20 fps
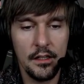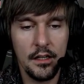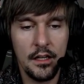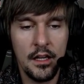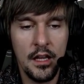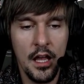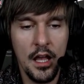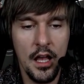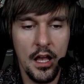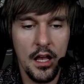
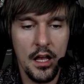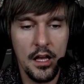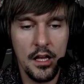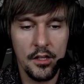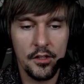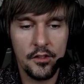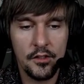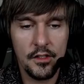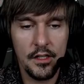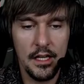
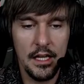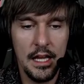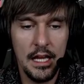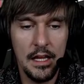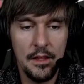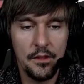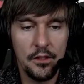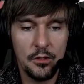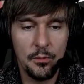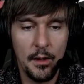cars in
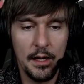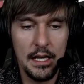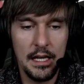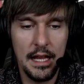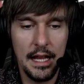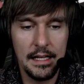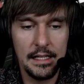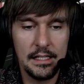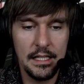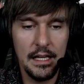the
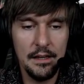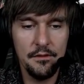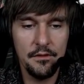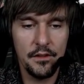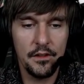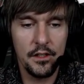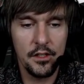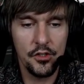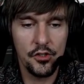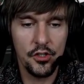2019
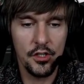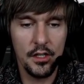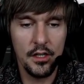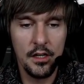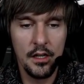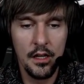version